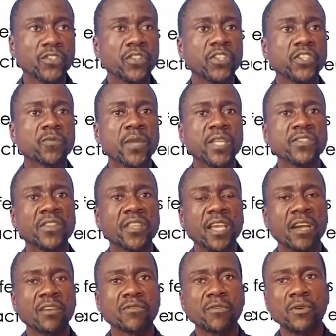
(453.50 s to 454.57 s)
these plants, they
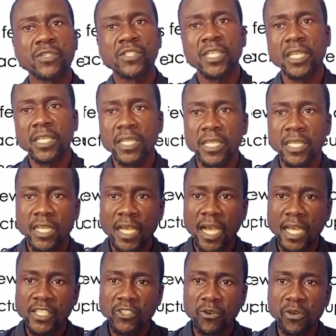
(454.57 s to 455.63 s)
have got
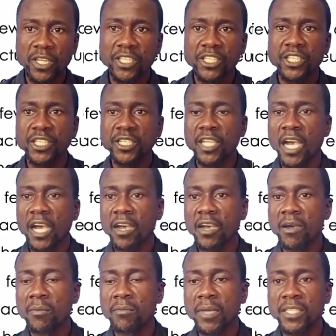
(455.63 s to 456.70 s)
storage
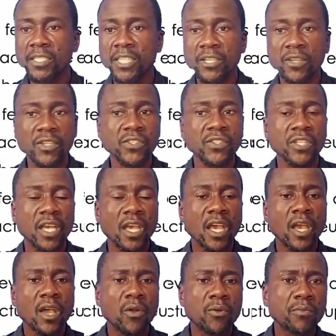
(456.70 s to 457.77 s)
materials
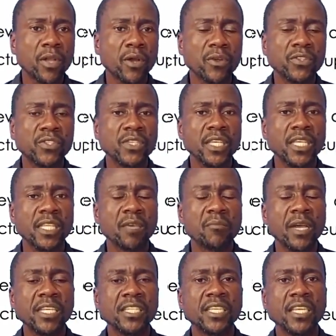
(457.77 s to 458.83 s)
because they
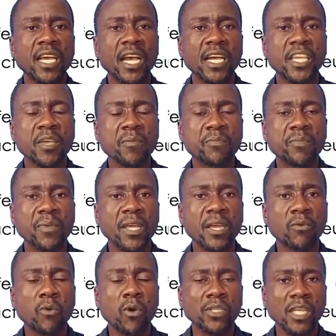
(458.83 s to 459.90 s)
might keep
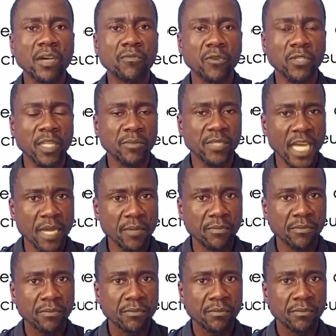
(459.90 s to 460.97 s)
water for some time.
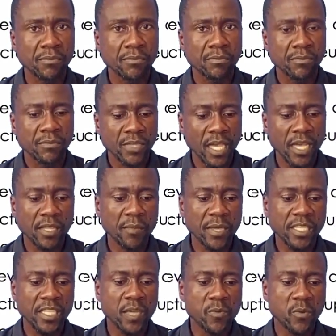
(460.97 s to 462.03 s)
Yeah, they
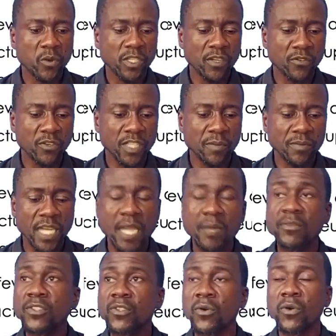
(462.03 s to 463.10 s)
might keep water for some time.
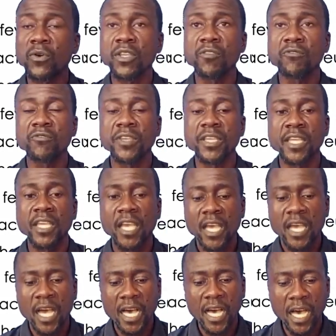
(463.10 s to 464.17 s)
So if it
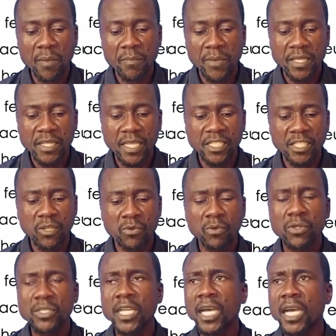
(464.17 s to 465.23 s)
happens that the
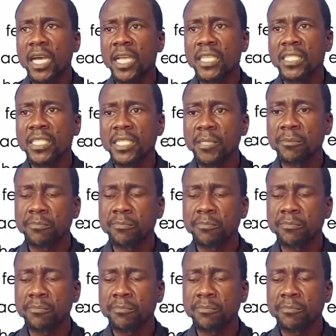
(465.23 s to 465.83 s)
water has